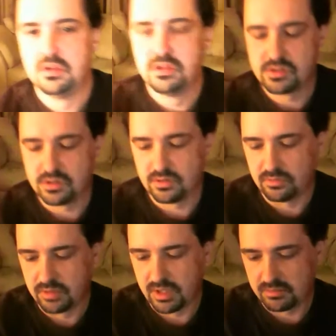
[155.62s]
So
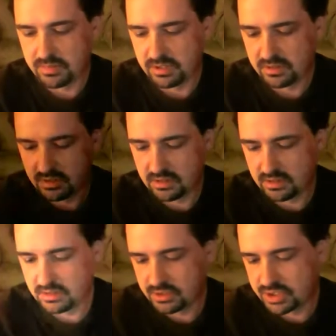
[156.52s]
that would be
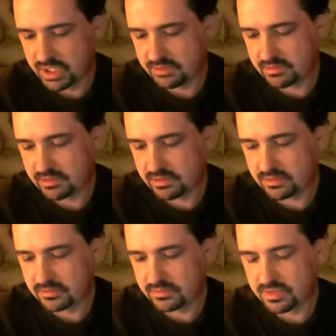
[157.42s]
the January the
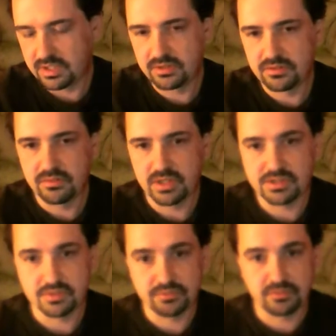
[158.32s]
13th,
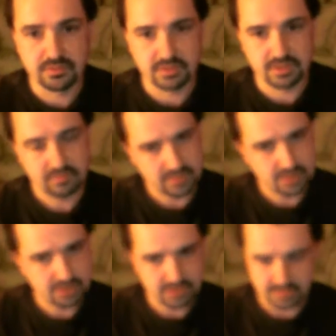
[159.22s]
2014, which
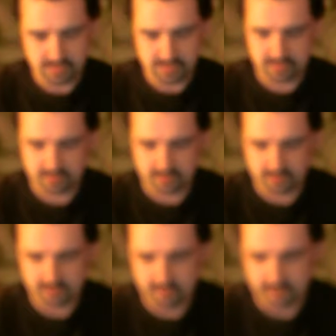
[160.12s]
is
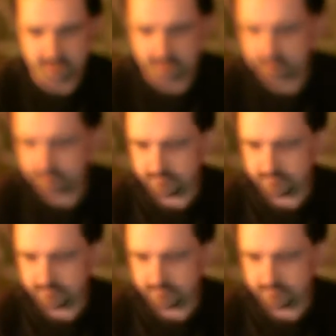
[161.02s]
good right now.